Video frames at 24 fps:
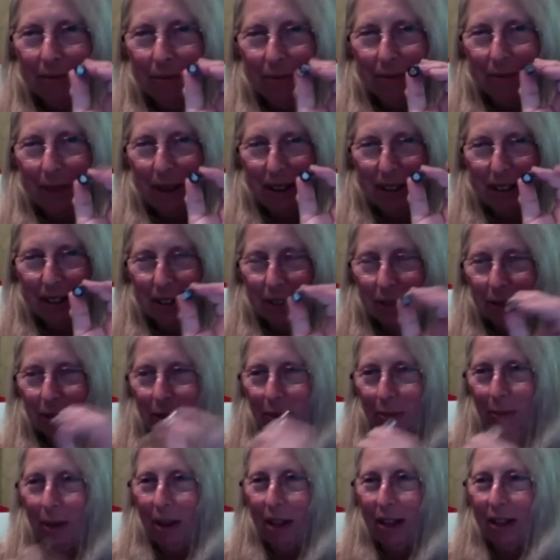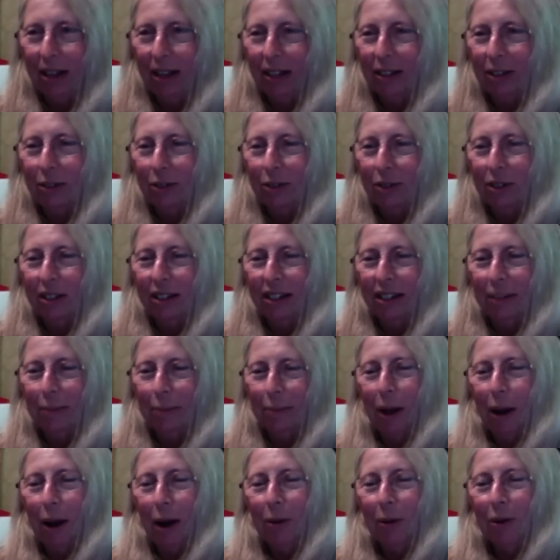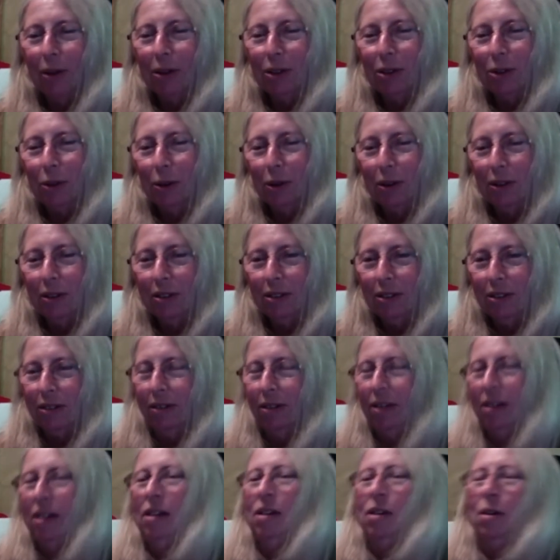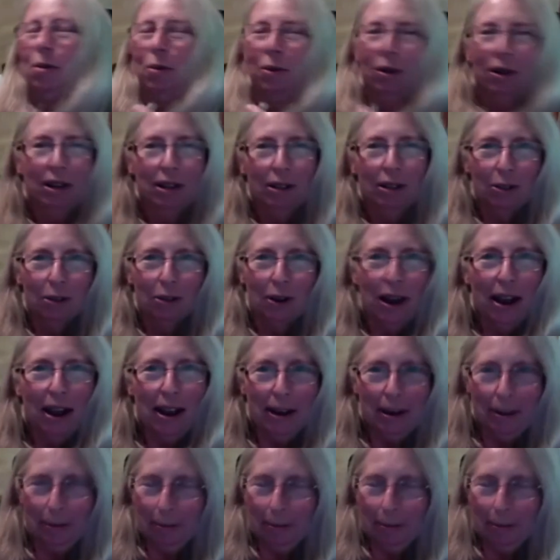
my, electric, my electric power source? We're gonna try it.